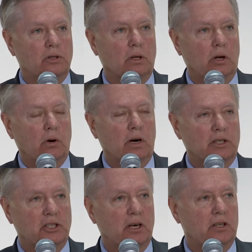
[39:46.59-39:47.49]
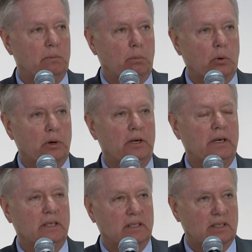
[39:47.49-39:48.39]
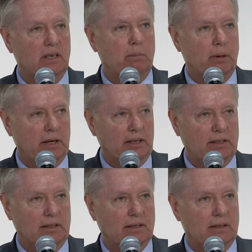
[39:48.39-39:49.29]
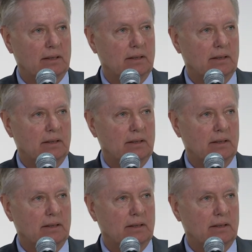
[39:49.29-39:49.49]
along our southern border in some places